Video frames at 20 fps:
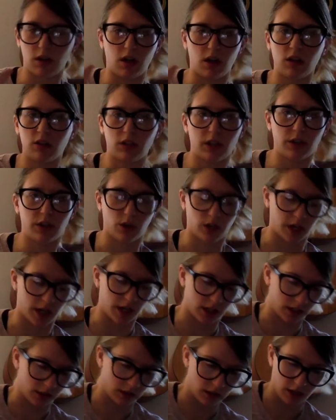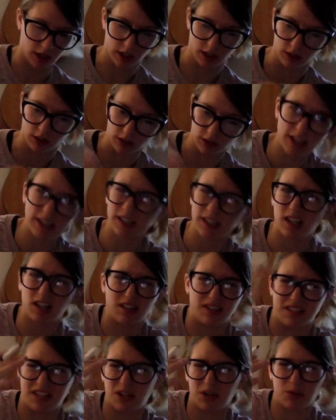ugly looking and a lot
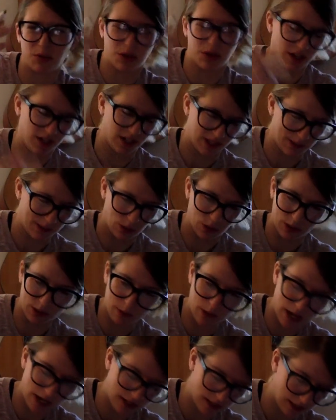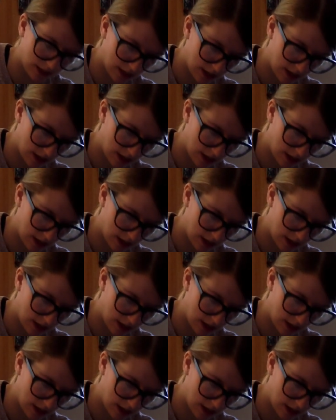to deal with in a small space.